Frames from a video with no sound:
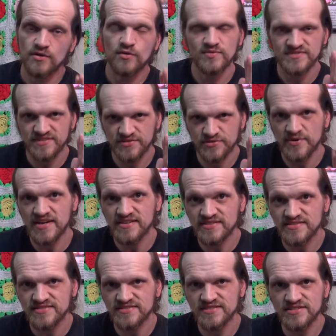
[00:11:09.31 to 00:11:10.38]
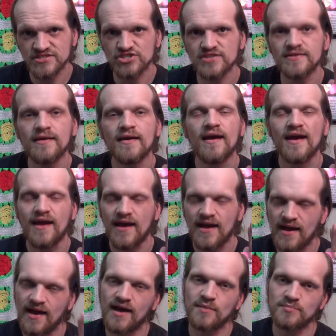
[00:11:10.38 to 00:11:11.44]
Was it the right decision?
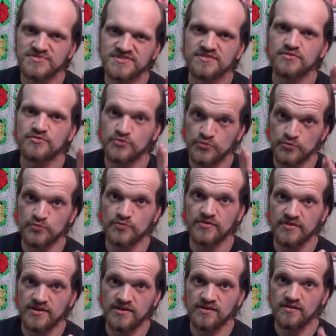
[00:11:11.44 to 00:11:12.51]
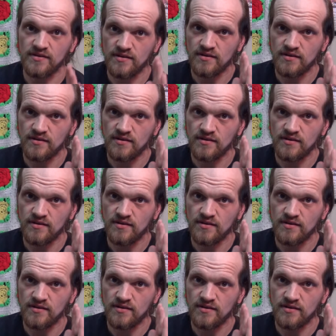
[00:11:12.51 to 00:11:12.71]
Absolutely.